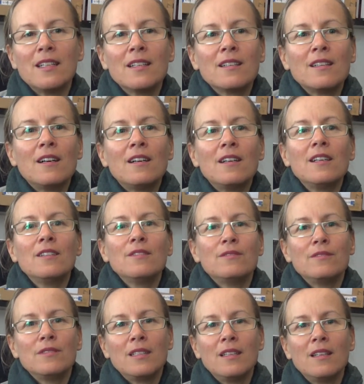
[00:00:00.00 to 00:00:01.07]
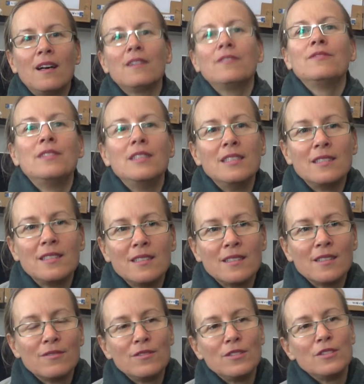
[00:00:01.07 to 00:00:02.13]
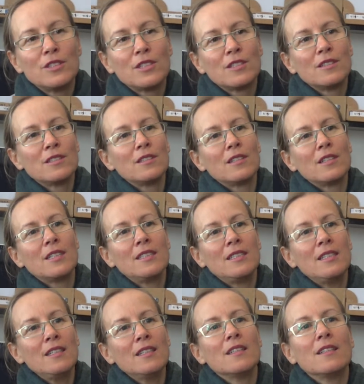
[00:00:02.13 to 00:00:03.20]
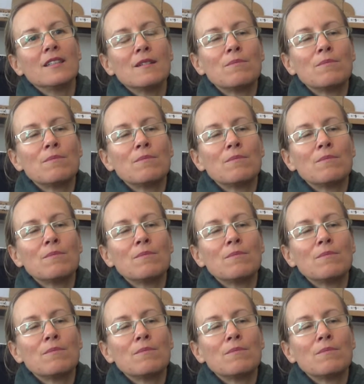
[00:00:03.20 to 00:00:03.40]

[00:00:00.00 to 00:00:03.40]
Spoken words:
Now, I would love this as a future idea,